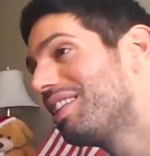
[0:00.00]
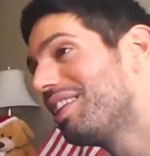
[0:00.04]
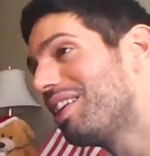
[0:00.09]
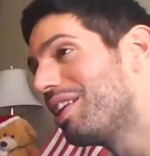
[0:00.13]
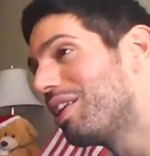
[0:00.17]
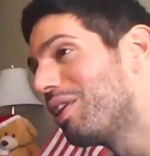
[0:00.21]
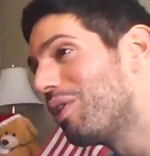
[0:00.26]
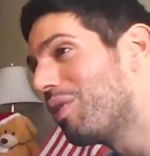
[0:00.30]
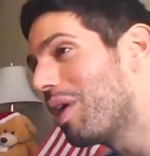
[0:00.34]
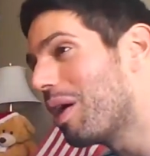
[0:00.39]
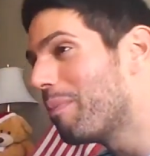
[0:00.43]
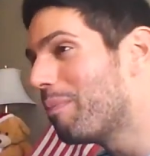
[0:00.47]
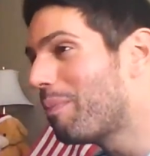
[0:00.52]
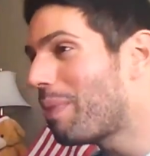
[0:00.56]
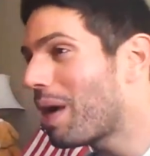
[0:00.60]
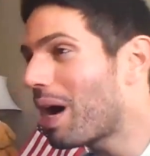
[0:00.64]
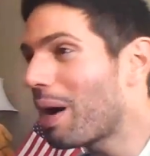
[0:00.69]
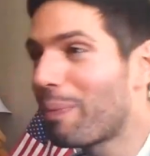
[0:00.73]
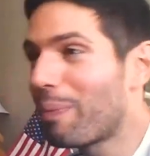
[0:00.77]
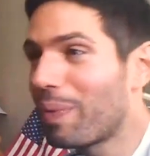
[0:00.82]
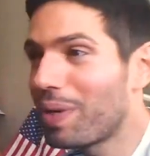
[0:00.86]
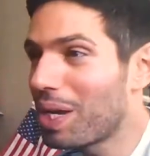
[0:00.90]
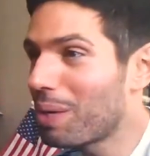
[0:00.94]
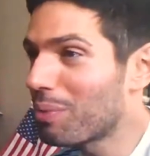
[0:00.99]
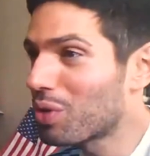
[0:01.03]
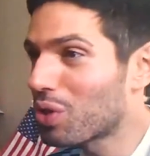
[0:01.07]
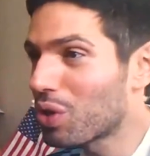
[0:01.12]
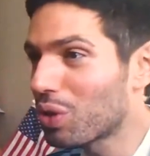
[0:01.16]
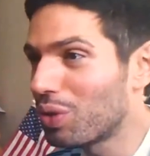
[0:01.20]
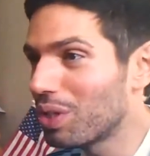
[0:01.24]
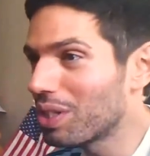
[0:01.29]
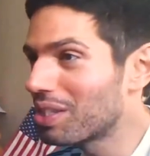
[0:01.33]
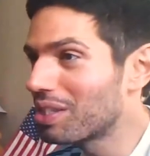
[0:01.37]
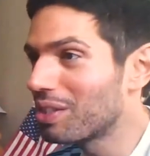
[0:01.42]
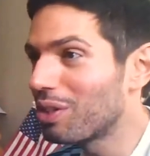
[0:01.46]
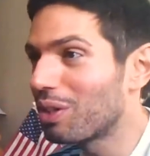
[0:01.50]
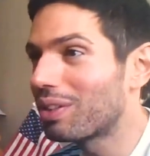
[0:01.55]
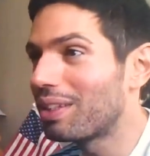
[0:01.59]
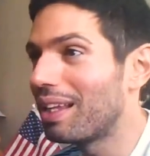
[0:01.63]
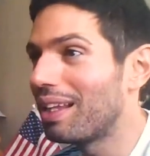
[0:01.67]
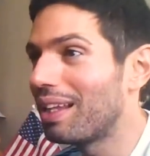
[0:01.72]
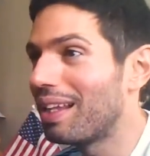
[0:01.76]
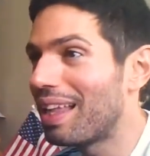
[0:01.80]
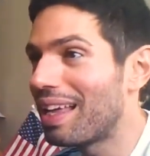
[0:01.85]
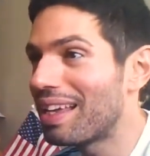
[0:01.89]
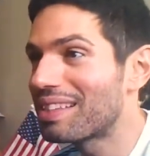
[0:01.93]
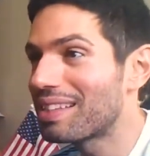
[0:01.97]
You know, Mbappe, I'm sure it's not
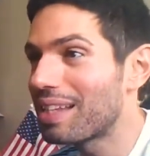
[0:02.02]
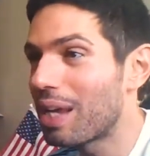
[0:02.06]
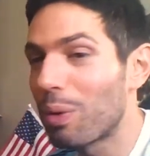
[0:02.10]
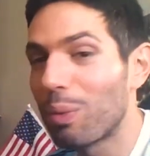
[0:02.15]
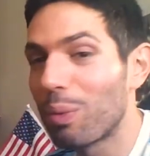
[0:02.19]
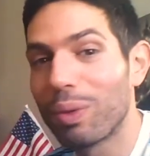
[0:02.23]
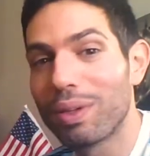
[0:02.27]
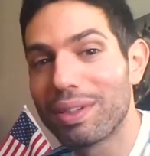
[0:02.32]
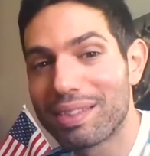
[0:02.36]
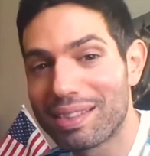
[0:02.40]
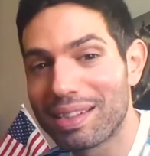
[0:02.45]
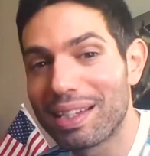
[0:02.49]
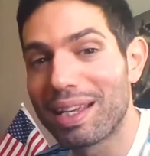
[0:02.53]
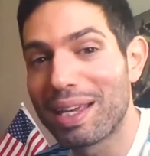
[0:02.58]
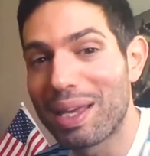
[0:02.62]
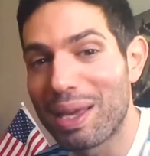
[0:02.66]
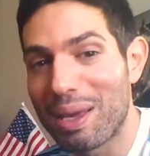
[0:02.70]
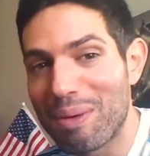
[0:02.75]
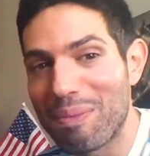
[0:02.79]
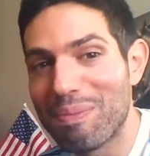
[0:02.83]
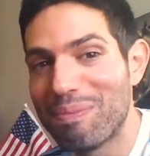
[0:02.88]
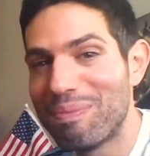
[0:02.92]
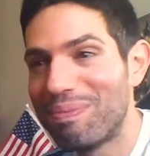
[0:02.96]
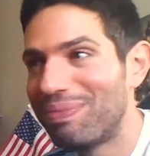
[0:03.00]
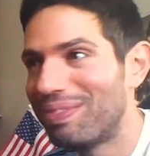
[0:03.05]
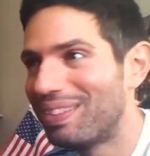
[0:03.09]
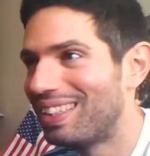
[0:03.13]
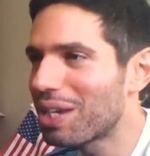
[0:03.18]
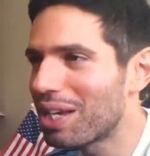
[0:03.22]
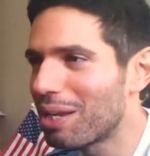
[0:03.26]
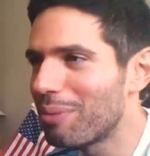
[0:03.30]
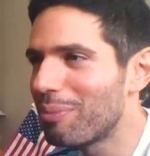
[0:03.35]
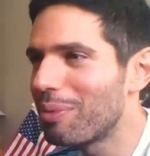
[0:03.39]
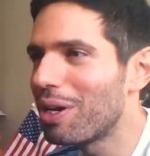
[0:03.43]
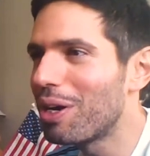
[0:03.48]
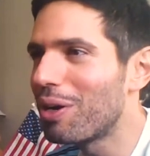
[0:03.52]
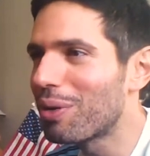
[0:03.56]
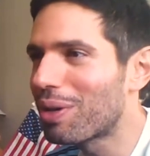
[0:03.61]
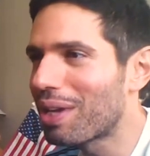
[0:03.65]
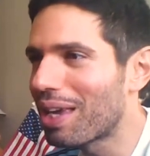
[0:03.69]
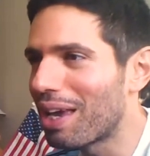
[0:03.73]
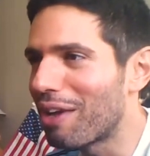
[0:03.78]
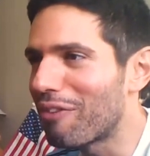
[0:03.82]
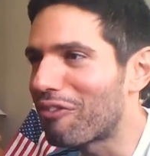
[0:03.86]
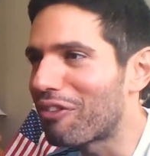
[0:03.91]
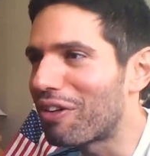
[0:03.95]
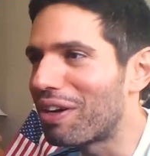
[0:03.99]
the last time we'll see him. You're going to be
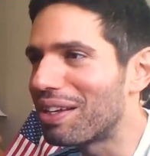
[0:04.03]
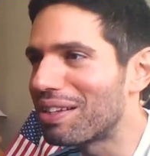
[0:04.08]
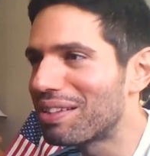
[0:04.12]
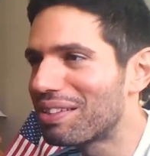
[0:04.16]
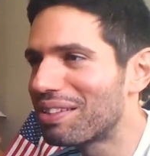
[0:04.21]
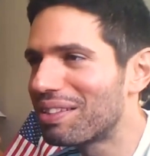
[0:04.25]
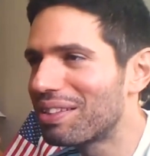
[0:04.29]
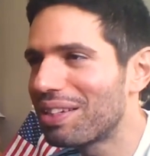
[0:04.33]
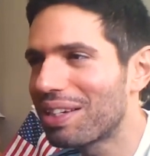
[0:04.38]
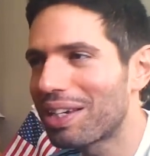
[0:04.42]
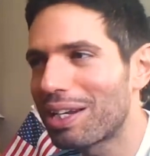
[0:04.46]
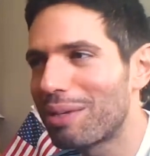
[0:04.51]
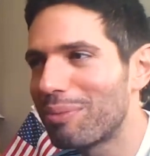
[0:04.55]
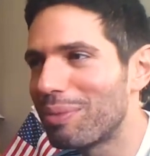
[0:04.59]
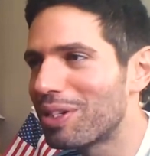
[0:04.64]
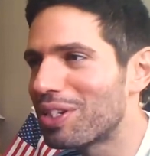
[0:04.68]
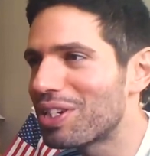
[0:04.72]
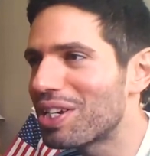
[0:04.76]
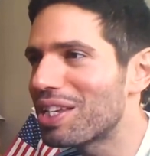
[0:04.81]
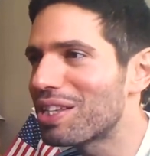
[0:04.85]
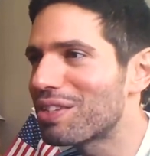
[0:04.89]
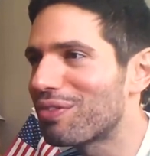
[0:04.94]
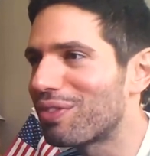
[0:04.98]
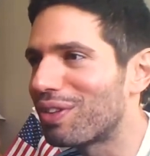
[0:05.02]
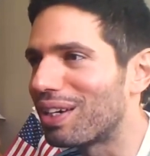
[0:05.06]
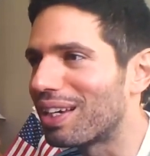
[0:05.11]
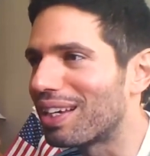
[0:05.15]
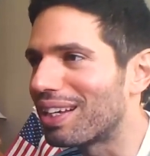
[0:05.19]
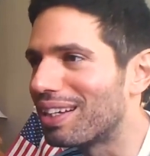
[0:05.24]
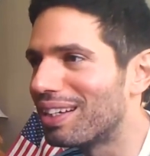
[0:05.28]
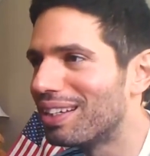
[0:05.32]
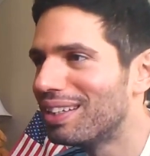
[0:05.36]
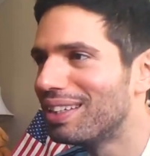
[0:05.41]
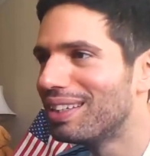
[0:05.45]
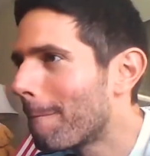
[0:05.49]
okay, France. You're going to be just fine.